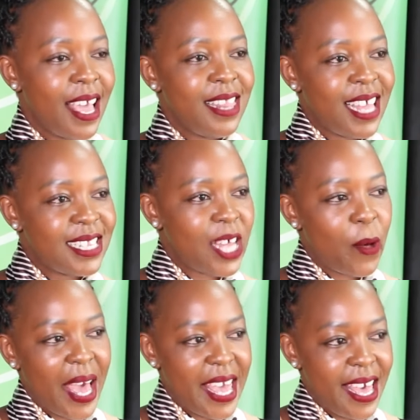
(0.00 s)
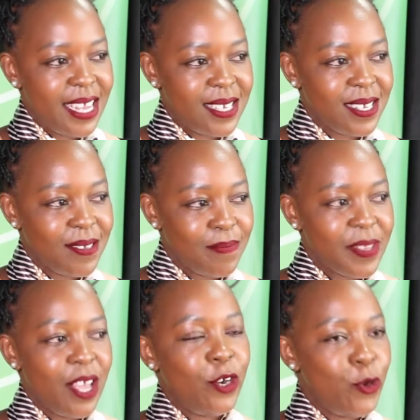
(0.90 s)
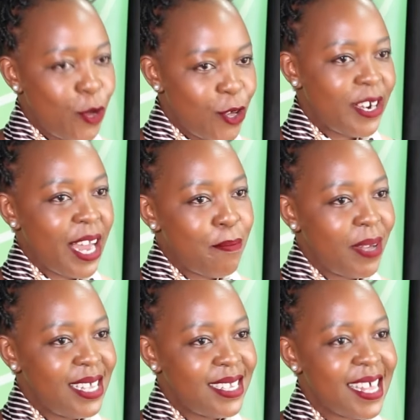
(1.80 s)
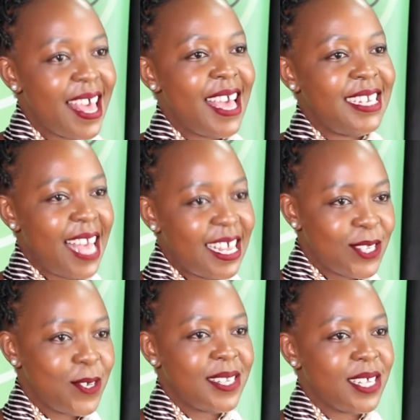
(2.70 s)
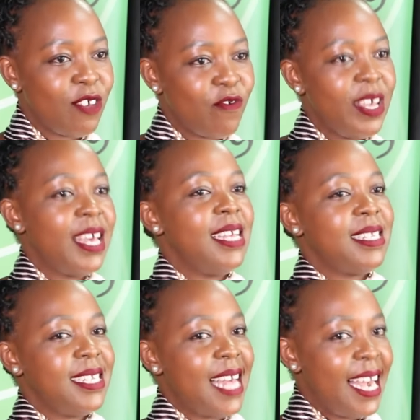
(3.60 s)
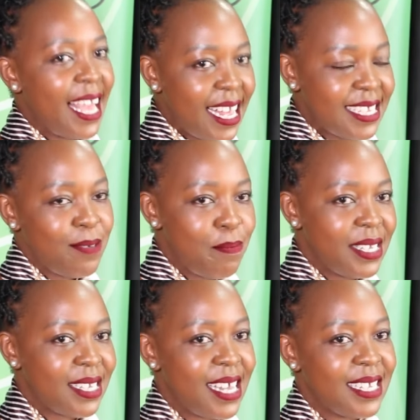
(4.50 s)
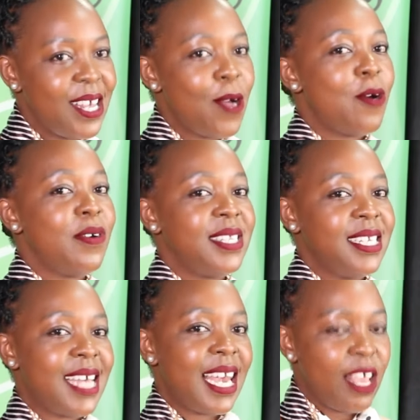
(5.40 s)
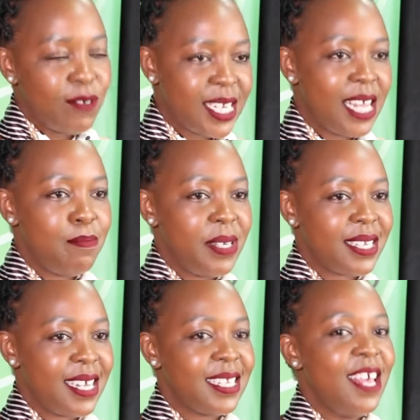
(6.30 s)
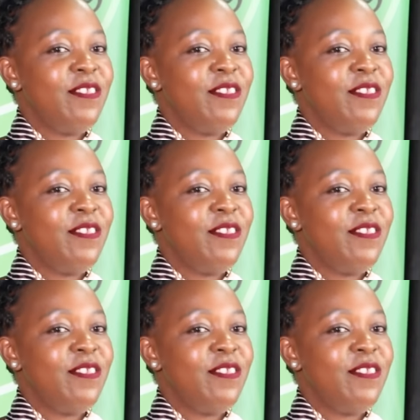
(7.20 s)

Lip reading: And that's how I end. Know your numbers and ask yourself, is it a legacy business or is it a lifestyle business?